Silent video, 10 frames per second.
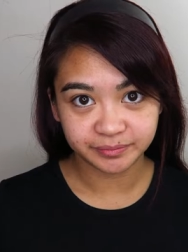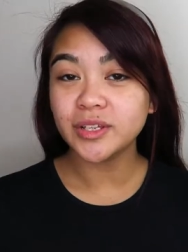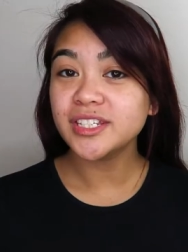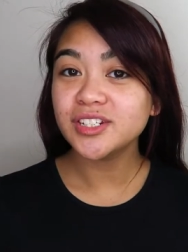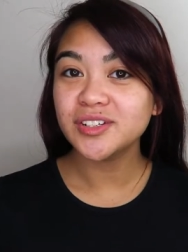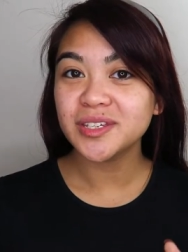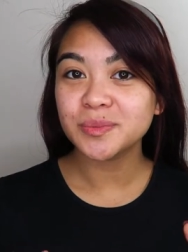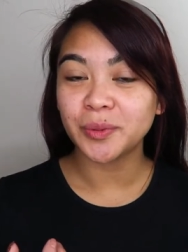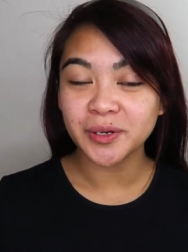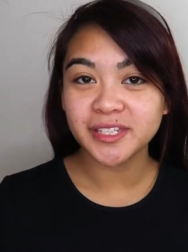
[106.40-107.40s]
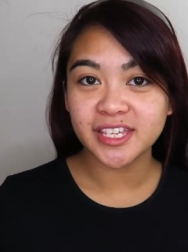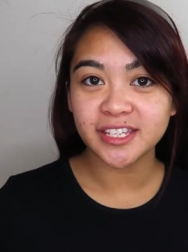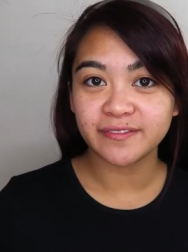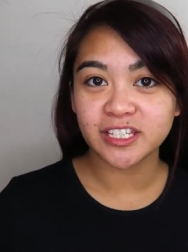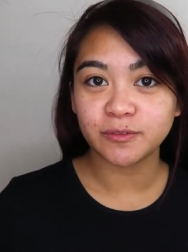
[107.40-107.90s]
Once you do this process
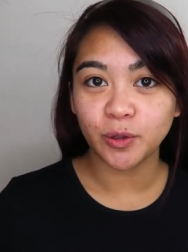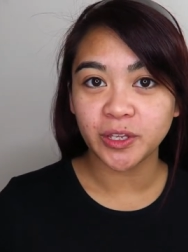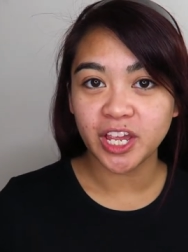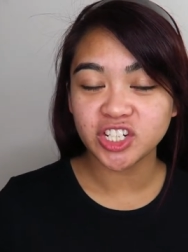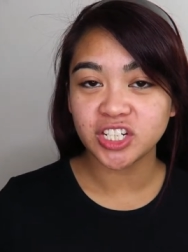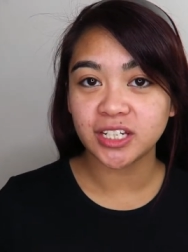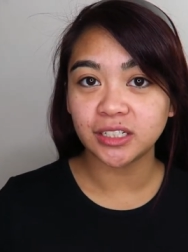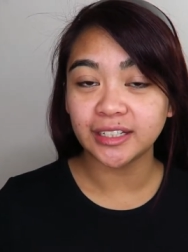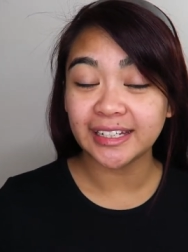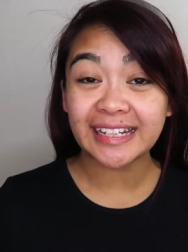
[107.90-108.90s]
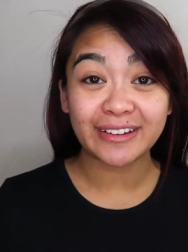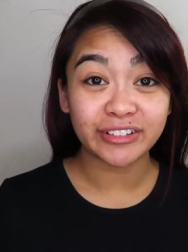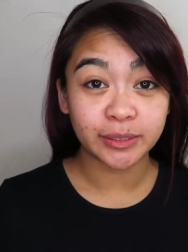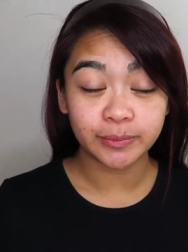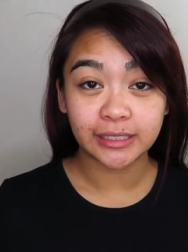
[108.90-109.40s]
of exfoliation, it'll
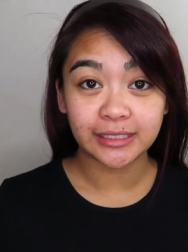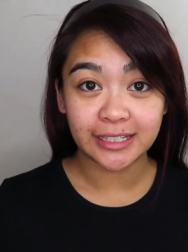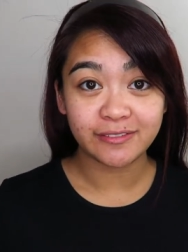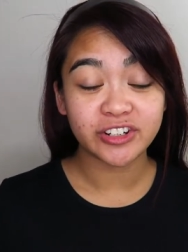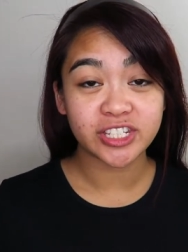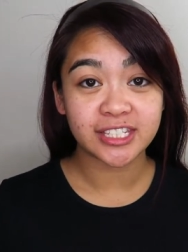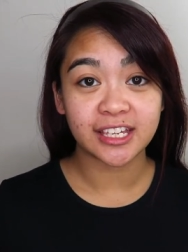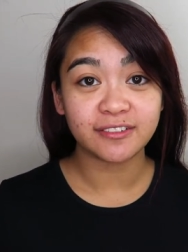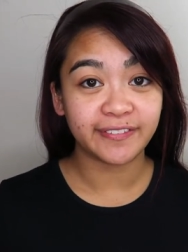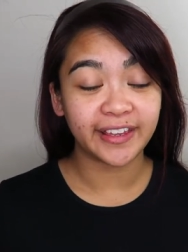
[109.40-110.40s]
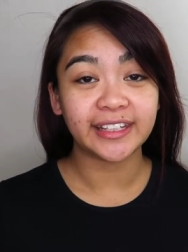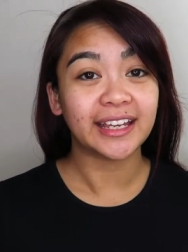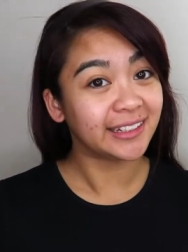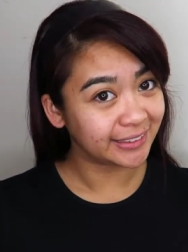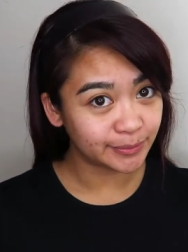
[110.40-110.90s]
inevitably leave your skin
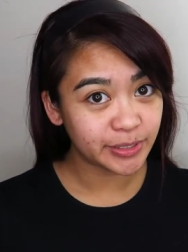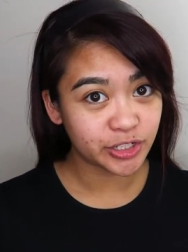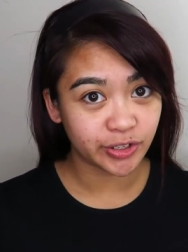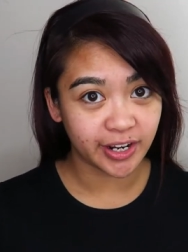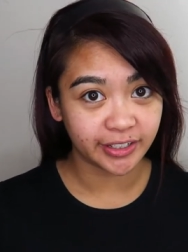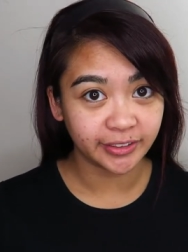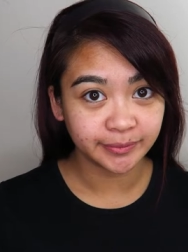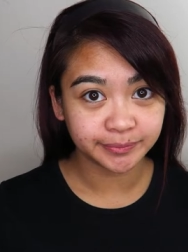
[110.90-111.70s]
feeling a little bit drier,